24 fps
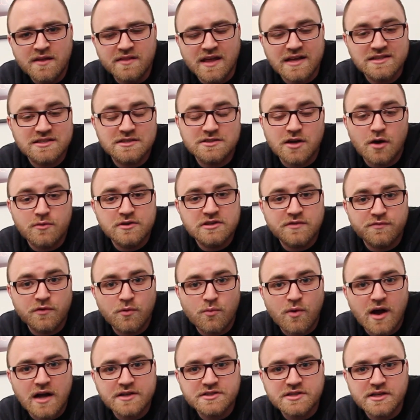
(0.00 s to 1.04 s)
Thanks as always for
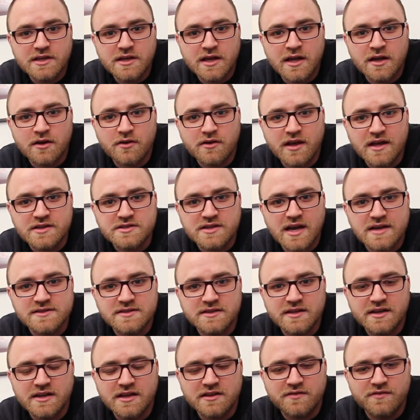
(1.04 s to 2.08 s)
watching, and I'll catch you
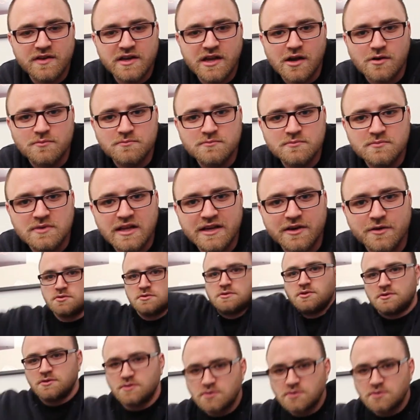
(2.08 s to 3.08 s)
guys on the next video. Later.